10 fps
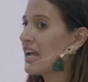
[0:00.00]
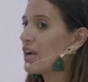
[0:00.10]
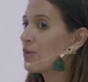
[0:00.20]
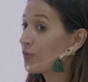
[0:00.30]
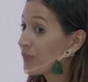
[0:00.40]

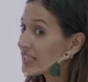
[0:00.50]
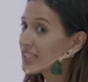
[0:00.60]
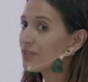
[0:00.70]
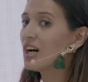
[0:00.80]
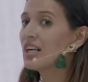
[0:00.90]
first
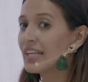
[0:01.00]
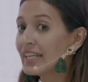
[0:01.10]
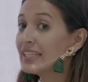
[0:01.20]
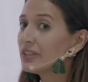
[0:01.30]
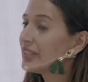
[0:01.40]
of all
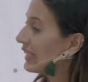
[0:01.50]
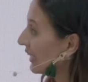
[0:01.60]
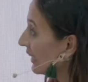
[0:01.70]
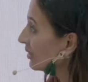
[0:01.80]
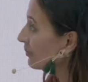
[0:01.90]
in
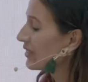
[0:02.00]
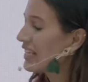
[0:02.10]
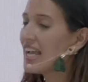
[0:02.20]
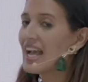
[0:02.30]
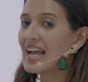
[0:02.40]
UAE,
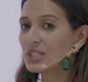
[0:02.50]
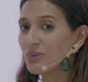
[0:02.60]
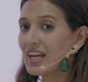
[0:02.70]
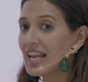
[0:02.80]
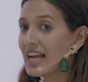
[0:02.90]
as
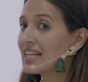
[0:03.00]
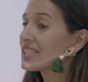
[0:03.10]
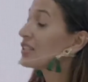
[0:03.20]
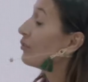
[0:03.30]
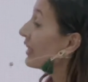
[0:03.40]
well
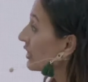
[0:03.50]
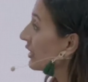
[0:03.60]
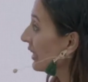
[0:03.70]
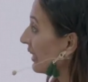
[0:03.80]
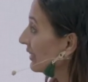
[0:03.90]
as
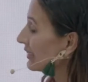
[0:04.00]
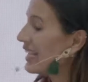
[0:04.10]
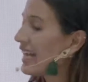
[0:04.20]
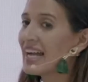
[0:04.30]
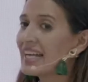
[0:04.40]
regionally
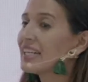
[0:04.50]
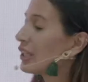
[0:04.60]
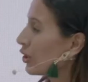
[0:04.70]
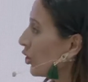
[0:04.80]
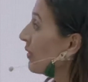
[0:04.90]
and
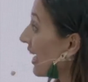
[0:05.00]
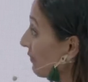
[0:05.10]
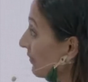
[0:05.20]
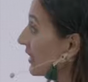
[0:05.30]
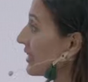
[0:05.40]
global efforts